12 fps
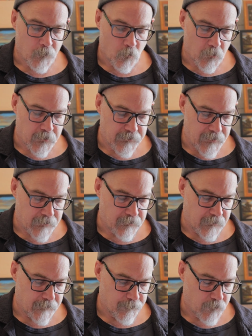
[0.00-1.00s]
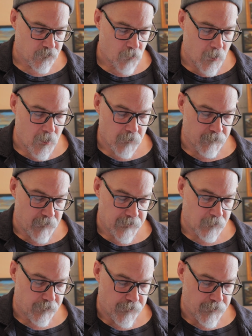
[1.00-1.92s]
We're connecting. Strong final